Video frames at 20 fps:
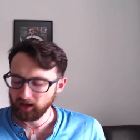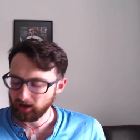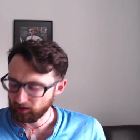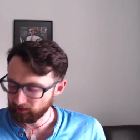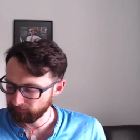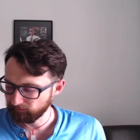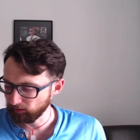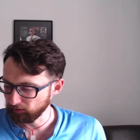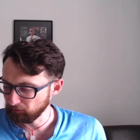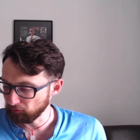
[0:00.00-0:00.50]
I
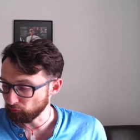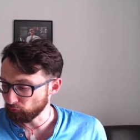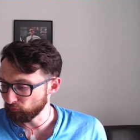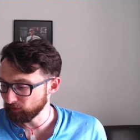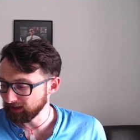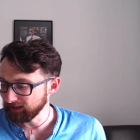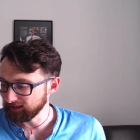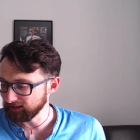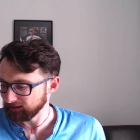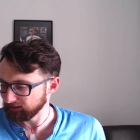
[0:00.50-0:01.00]
find that
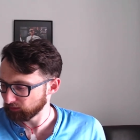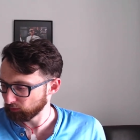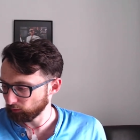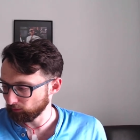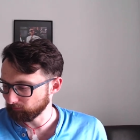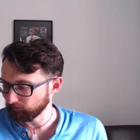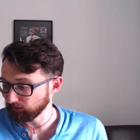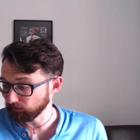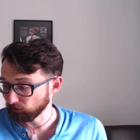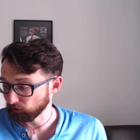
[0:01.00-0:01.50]
reading sort
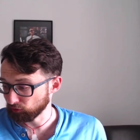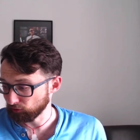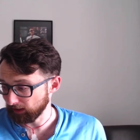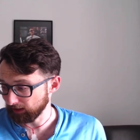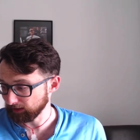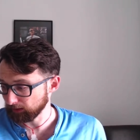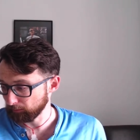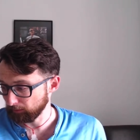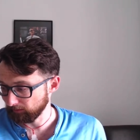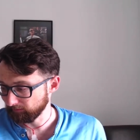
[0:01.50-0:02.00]
of
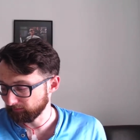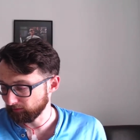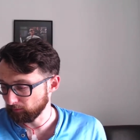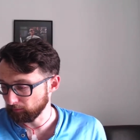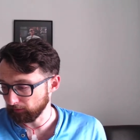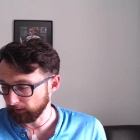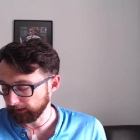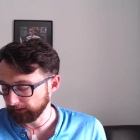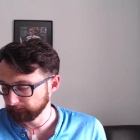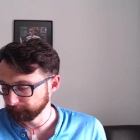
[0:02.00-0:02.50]
distracts me from
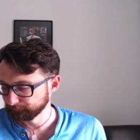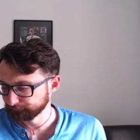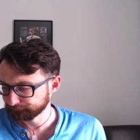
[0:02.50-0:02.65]
that,